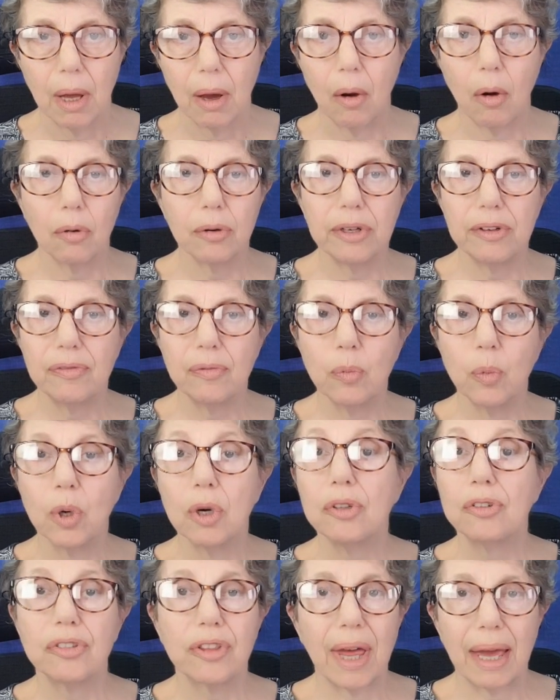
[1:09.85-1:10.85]
or even
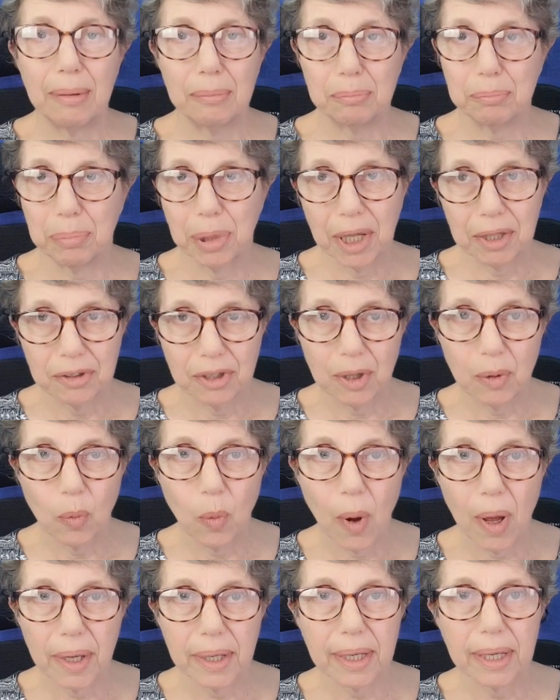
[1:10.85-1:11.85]
worse, that bloody
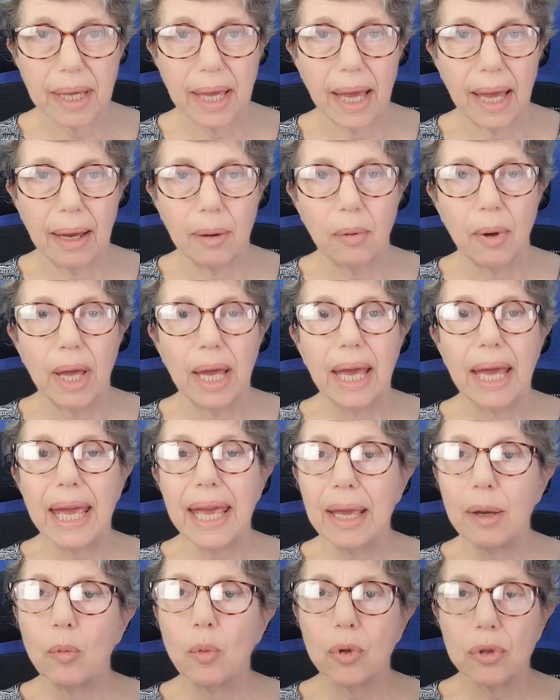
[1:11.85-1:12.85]
white cow,
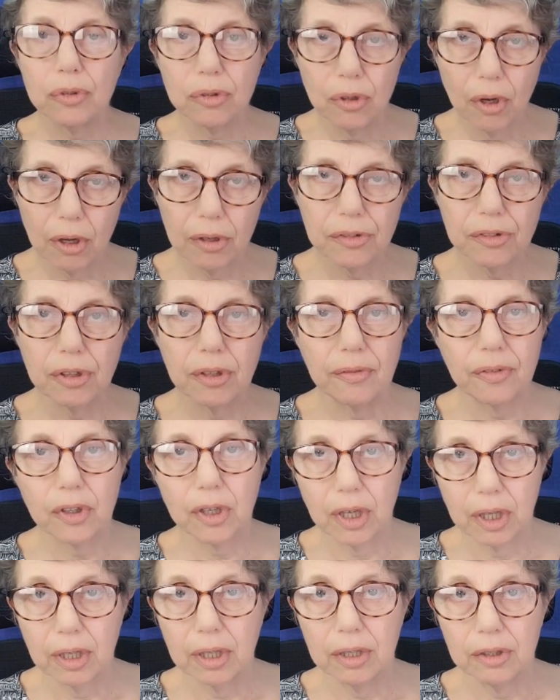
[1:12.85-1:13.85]
it would not have
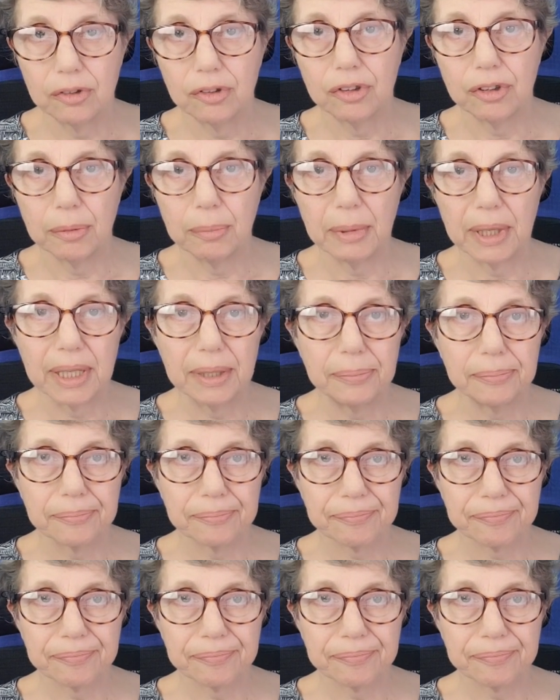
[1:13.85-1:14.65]
occurred to me